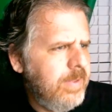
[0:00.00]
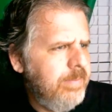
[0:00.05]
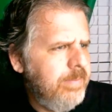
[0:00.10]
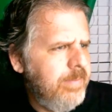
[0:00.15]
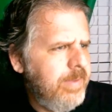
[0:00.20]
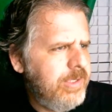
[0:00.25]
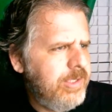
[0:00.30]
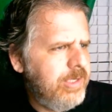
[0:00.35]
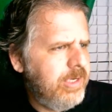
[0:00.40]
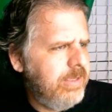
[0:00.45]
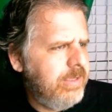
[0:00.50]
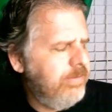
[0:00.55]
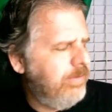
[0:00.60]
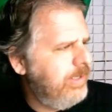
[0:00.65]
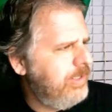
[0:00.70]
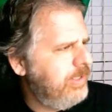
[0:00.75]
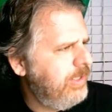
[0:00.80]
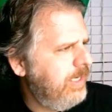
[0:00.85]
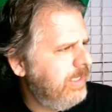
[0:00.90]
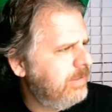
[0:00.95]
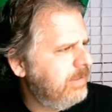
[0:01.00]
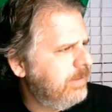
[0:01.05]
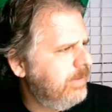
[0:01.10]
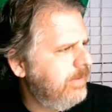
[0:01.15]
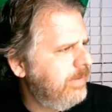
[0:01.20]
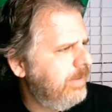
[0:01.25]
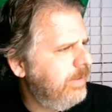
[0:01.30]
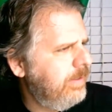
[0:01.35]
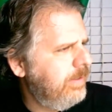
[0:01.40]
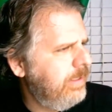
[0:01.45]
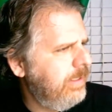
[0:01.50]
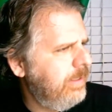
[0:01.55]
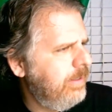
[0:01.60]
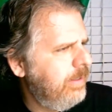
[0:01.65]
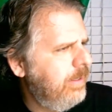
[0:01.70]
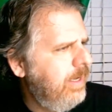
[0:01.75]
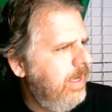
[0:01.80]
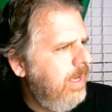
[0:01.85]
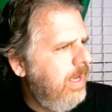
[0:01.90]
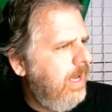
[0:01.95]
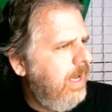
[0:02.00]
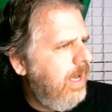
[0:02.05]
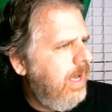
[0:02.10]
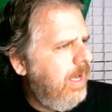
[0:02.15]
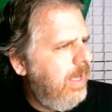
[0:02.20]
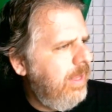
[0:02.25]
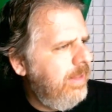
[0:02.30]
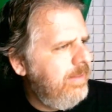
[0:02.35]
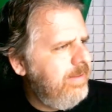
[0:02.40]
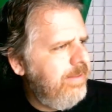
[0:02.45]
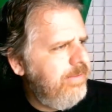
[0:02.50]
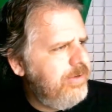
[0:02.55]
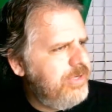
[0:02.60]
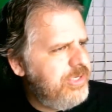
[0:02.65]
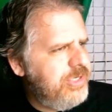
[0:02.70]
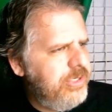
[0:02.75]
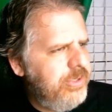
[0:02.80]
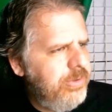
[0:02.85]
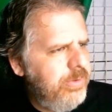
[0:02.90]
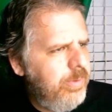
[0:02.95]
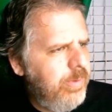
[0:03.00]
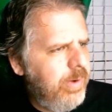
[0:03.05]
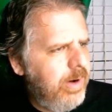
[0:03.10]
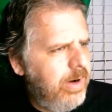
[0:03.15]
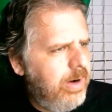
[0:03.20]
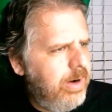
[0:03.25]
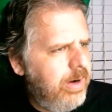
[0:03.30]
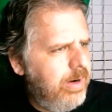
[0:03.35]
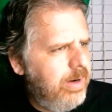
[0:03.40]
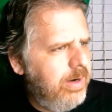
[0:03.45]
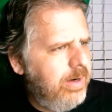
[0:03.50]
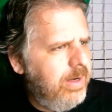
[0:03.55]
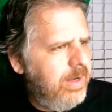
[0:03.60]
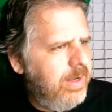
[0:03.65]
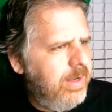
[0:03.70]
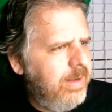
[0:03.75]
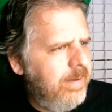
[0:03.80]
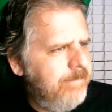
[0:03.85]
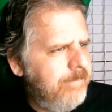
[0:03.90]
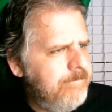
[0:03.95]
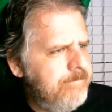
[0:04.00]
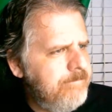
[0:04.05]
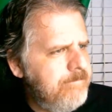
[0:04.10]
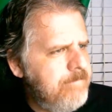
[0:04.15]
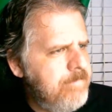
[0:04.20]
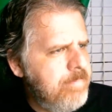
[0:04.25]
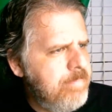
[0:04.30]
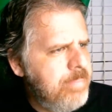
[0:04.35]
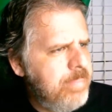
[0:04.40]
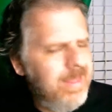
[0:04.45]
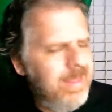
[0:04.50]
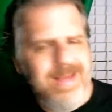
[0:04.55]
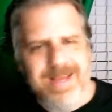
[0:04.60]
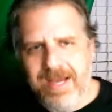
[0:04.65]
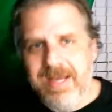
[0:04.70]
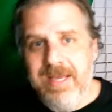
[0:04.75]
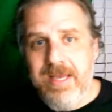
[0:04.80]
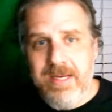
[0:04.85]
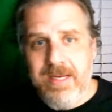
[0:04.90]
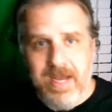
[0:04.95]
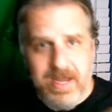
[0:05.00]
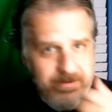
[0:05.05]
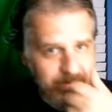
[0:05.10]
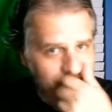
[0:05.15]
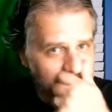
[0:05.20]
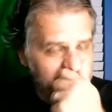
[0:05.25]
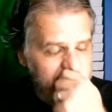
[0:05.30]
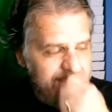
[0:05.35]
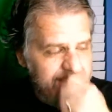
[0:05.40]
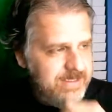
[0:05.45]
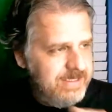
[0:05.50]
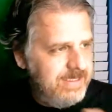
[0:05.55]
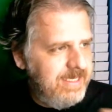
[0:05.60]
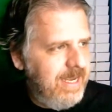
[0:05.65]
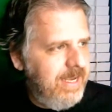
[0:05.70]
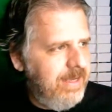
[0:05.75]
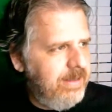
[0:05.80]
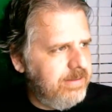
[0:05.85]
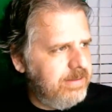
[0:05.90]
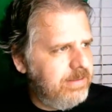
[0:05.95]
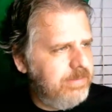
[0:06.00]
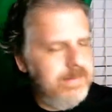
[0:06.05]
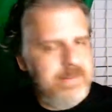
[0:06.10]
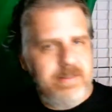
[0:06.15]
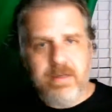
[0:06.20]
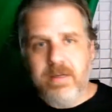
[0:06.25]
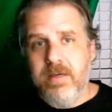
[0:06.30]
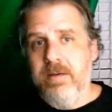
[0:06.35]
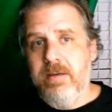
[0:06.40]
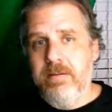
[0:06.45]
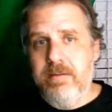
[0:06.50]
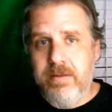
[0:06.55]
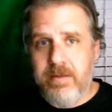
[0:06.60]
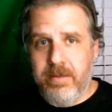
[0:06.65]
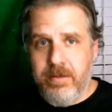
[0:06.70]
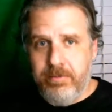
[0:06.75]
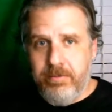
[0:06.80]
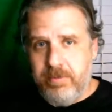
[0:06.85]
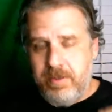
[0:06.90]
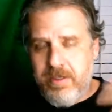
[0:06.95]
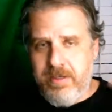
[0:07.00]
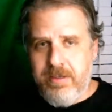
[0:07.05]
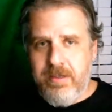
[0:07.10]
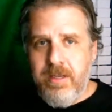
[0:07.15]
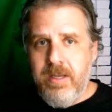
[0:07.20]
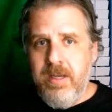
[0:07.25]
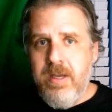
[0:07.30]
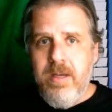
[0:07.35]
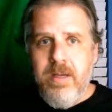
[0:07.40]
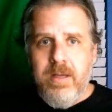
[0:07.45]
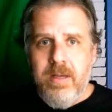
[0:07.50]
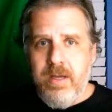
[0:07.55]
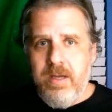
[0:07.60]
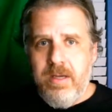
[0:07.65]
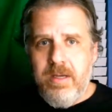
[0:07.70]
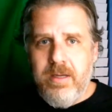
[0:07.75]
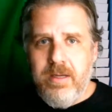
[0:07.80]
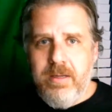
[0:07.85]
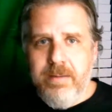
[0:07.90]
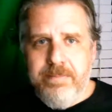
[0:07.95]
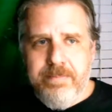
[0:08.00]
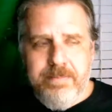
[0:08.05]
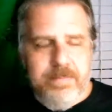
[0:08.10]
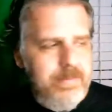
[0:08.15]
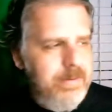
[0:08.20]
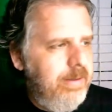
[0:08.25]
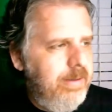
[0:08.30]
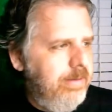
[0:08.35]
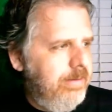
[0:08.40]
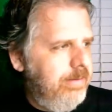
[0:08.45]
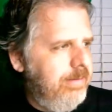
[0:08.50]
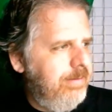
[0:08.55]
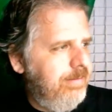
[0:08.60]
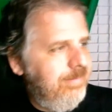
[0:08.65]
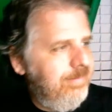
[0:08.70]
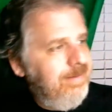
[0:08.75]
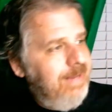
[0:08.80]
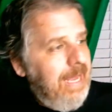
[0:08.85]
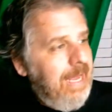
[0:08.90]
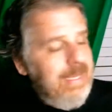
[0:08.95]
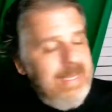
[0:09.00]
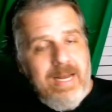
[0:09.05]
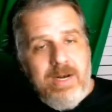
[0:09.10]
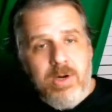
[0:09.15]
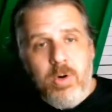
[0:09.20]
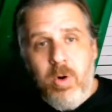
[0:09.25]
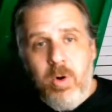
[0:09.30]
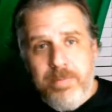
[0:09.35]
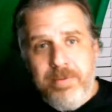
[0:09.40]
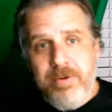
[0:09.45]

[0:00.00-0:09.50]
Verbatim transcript: make sure I got the right tracks going on here. Uh, the other two are, um, get kind of organ sounds, but they're gonna they're gonna run, um, you know, I kind of chord